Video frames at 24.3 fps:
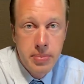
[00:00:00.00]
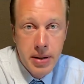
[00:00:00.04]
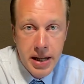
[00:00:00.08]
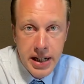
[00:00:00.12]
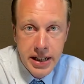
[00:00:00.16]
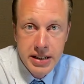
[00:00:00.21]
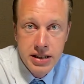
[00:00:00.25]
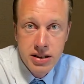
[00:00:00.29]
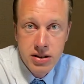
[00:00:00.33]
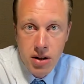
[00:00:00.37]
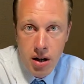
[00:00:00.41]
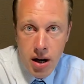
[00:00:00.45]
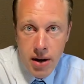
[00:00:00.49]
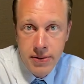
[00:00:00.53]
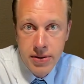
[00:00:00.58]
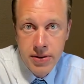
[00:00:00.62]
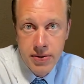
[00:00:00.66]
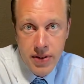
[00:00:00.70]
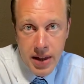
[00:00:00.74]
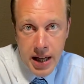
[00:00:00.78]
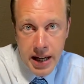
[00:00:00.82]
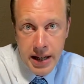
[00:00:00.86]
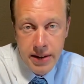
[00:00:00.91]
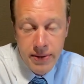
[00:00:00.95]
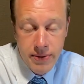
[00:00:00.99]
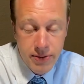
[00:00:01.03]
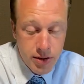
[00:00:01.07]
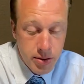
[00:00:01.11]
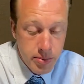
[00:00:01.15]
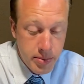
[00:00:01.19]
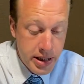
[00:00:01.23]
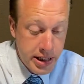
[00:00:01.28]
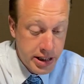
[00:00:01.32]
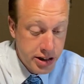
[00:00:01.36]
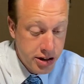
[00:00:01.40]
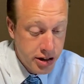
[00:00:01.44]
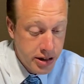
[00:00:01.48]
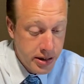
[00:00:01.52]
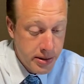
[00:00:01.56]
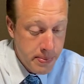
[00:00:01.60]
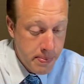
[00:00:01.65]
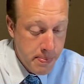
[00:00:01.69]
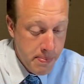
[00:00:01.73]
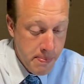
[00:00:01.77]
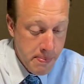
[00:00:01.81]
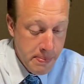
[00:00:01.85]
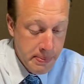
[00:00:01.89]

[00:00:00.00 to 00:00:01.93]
based off of that information.